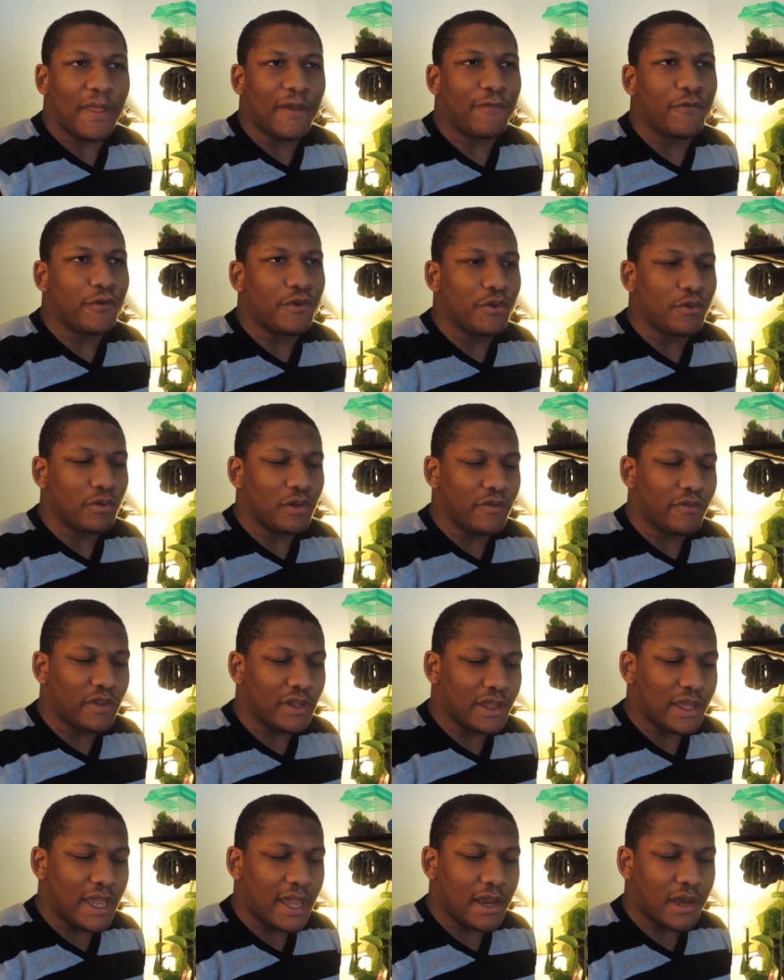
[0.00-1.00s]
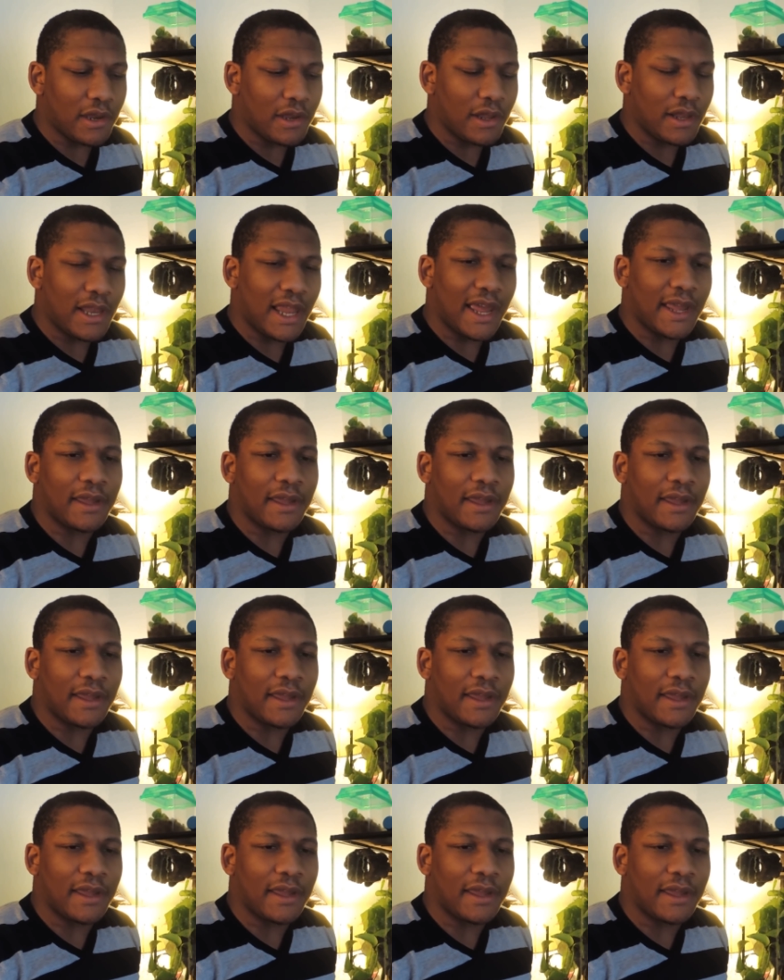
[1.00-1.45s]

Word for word: If you do live in Canada,